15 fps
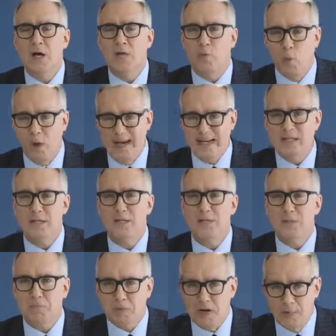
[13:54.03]
of white
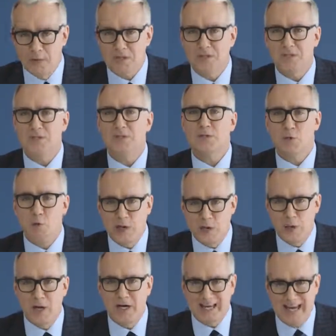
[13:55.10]
supremacist
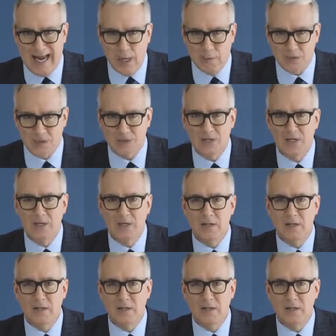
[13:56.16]
Twitter accounts,